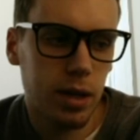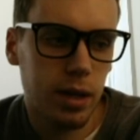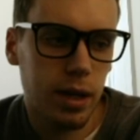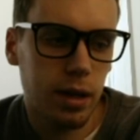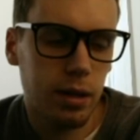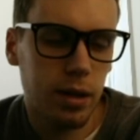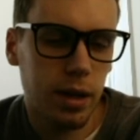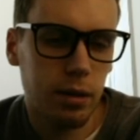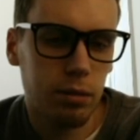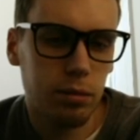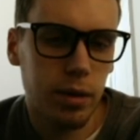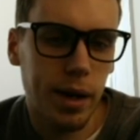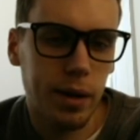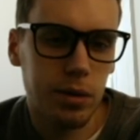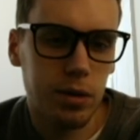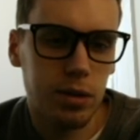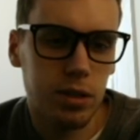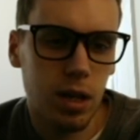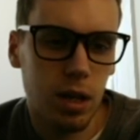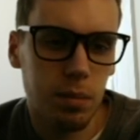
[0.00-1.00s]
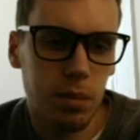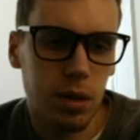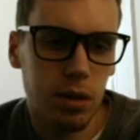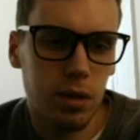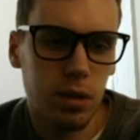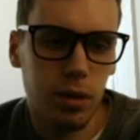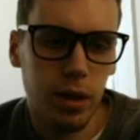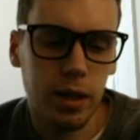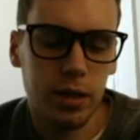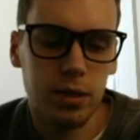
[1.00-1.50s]
that round
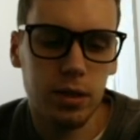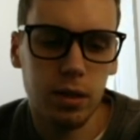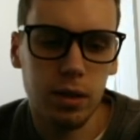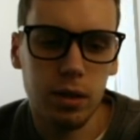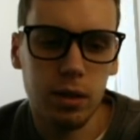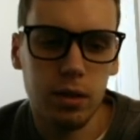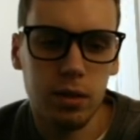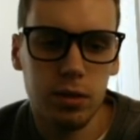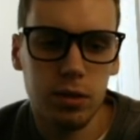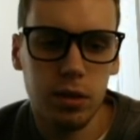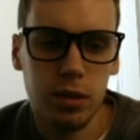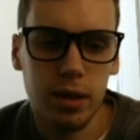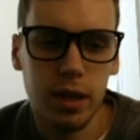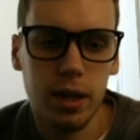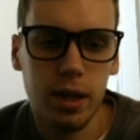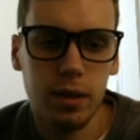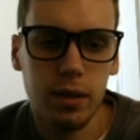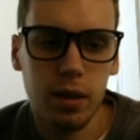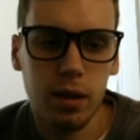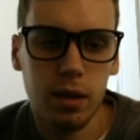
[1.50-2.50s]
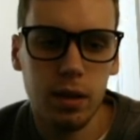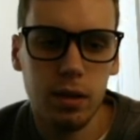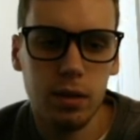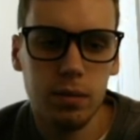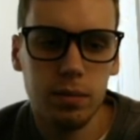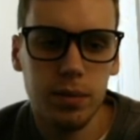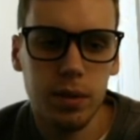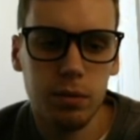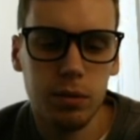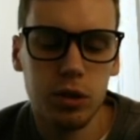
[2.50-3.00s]
statement. That's the
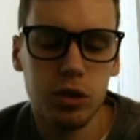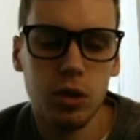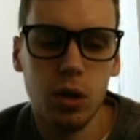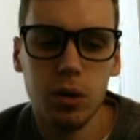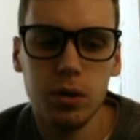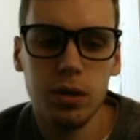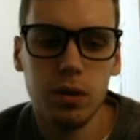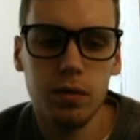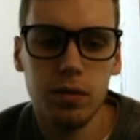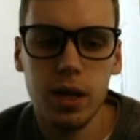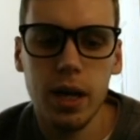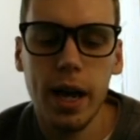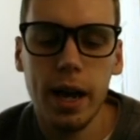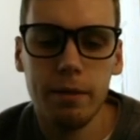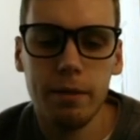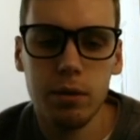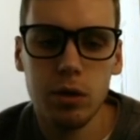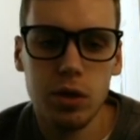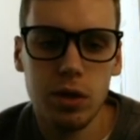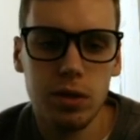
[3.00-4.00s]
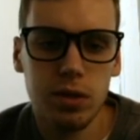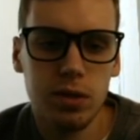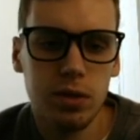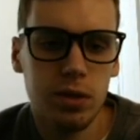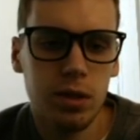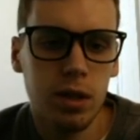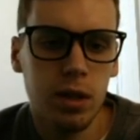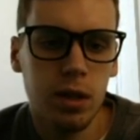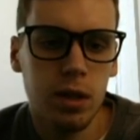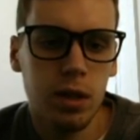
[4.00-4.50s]
result of the averages,
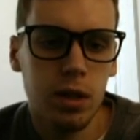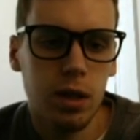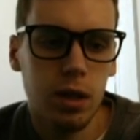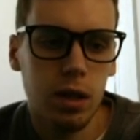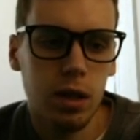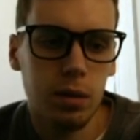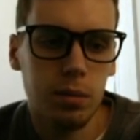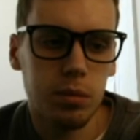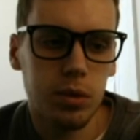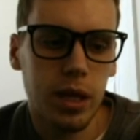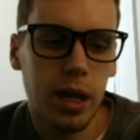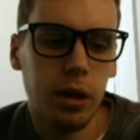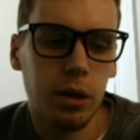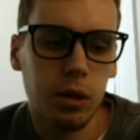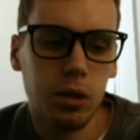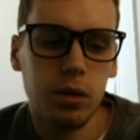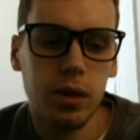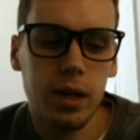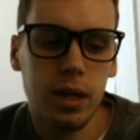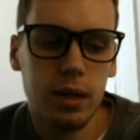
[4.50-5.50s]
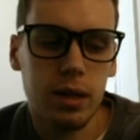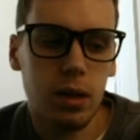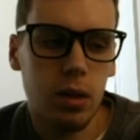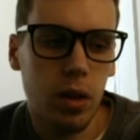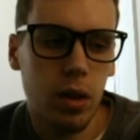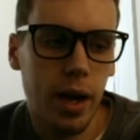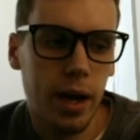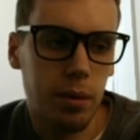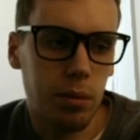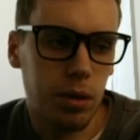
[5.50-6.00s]
calculating the
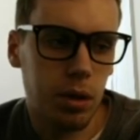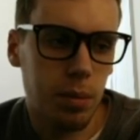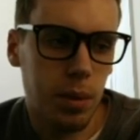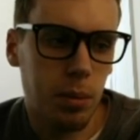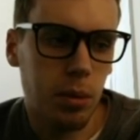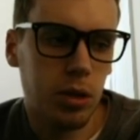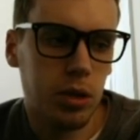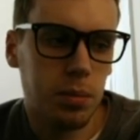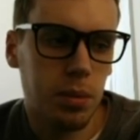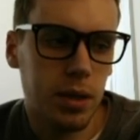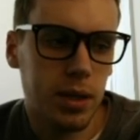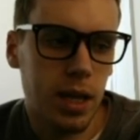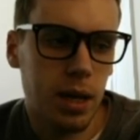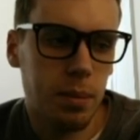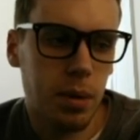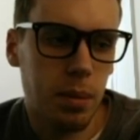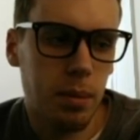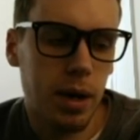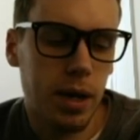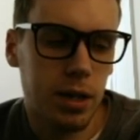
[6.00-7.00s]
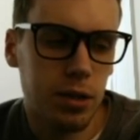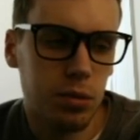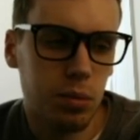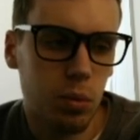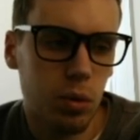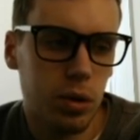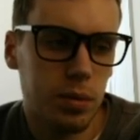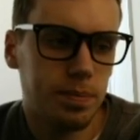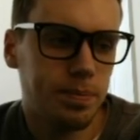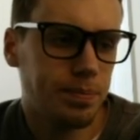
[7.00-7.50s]
line. We're going to be multiplying that by
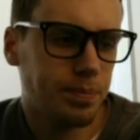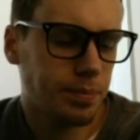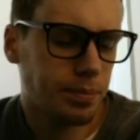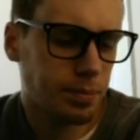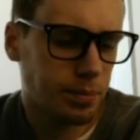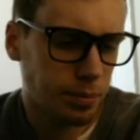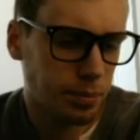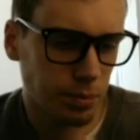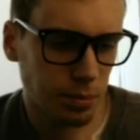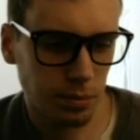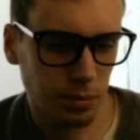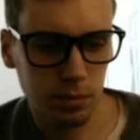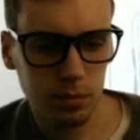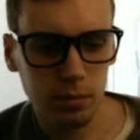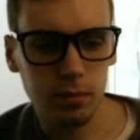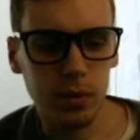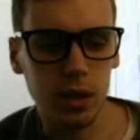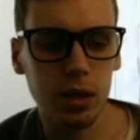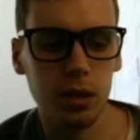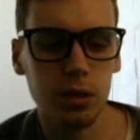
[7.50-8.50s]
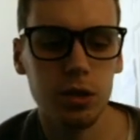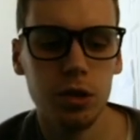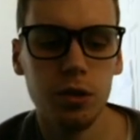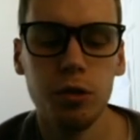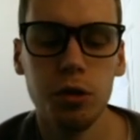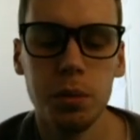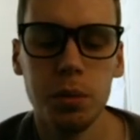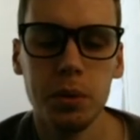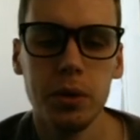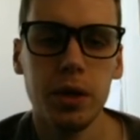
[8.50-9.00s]
-1 to
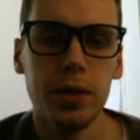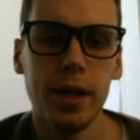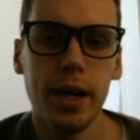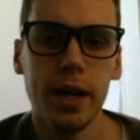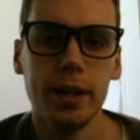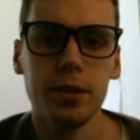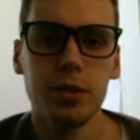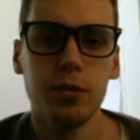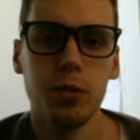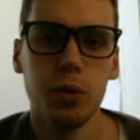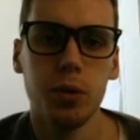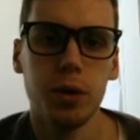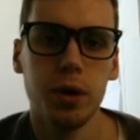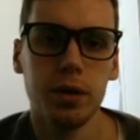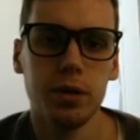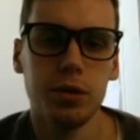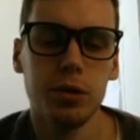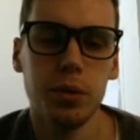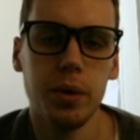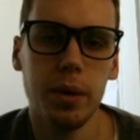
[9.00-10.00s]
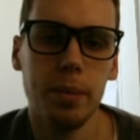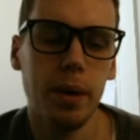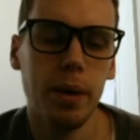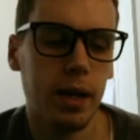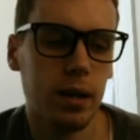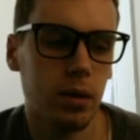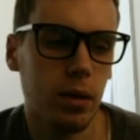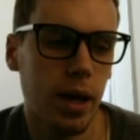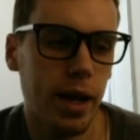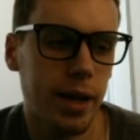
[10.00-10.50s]
formulate that to a
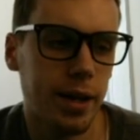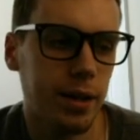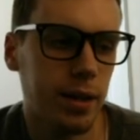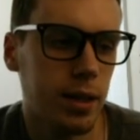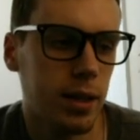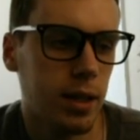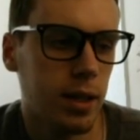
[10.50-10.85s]
betting line.